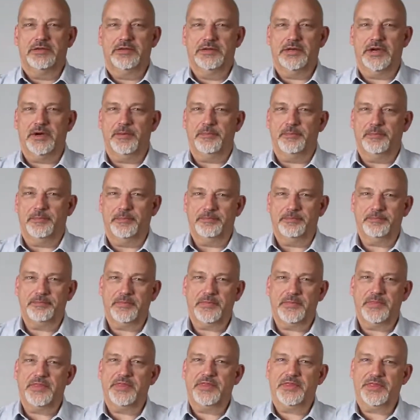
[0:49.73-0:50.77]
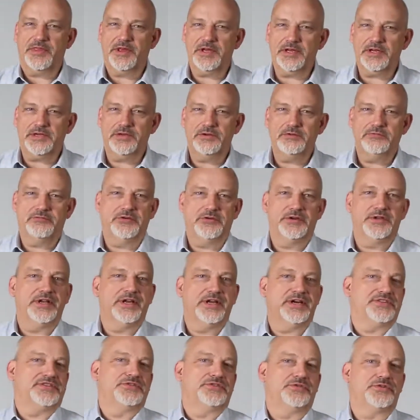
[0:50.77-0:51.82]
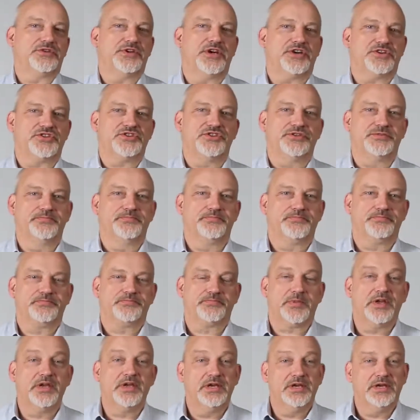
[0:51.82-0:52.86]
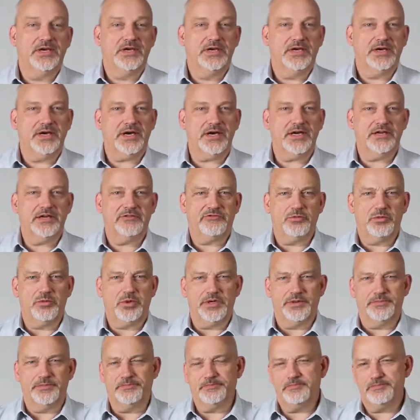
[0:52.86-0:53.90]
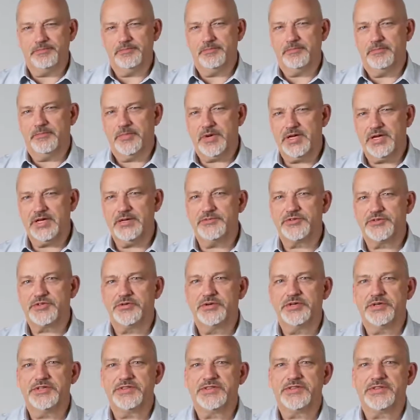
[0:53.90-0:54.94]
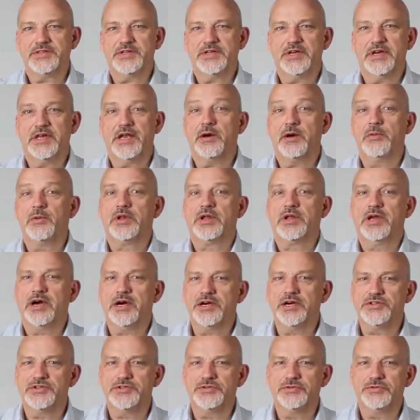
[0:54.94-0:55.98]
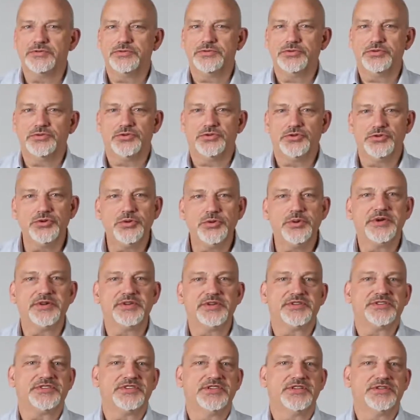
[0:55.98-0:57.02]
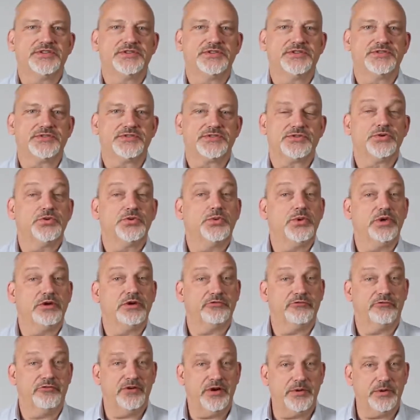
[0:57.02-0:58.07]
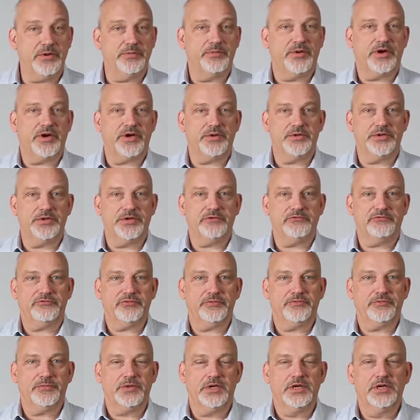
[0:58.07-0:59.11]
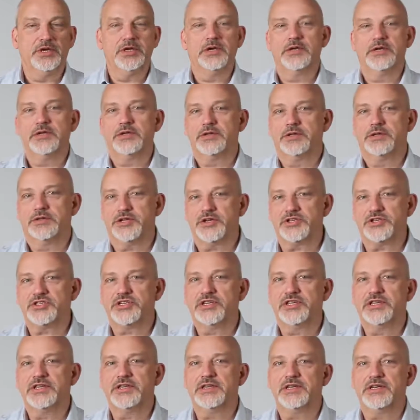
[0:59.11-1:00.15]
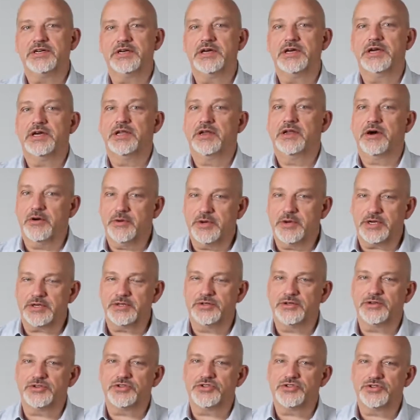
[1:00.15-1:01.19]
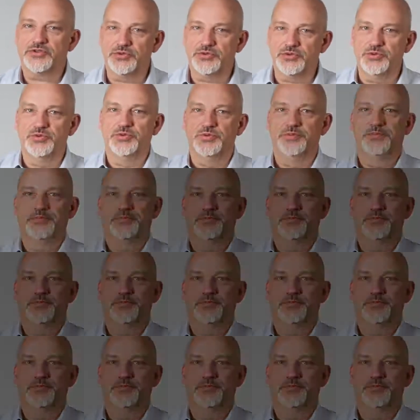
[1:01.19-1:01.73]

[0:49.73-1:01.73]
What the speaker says: Tom, thank you for the nice introduction. Hi everyone, my name is Chris and I will guide you to two realizations we are very proud of: TouchLink and AUDAC Touch 2.